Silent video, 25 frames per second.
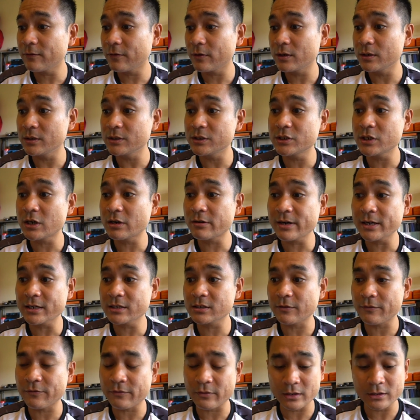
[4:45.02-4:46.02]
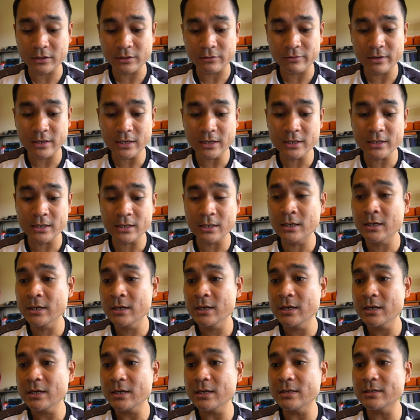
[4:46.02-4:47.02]
for the GRX front derailleur
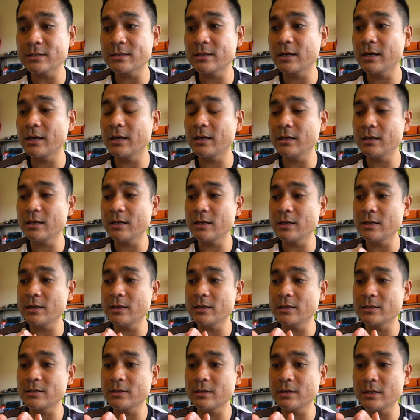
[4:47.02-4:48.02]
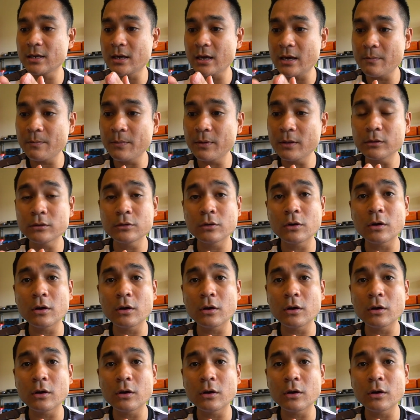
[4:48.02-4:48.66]
is that it is able to